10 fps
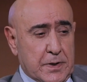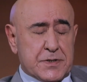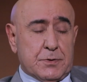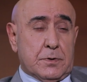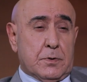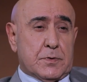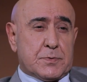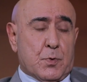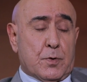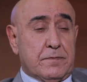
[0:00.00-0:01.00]
As you know, it's
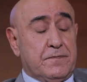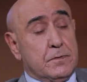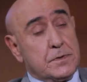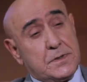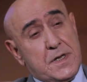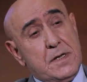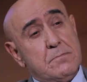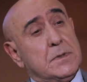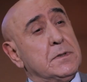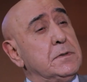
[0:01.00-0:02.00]
more than 40
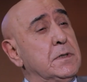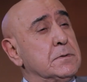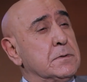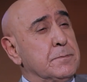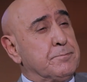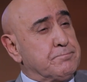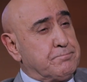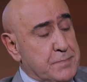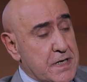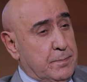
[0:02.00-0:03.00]
million
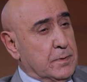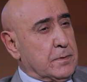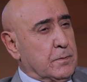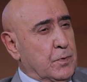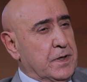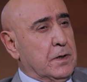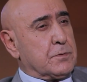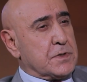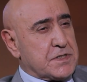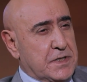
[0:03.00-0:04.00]
people
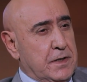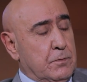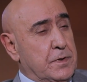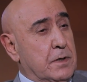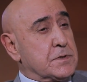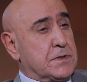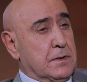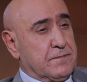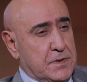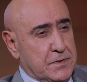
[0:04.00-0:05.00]
without a state, without
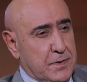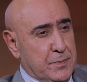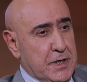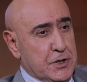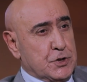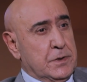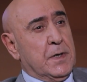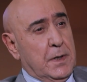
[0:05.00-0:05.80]
self-determination.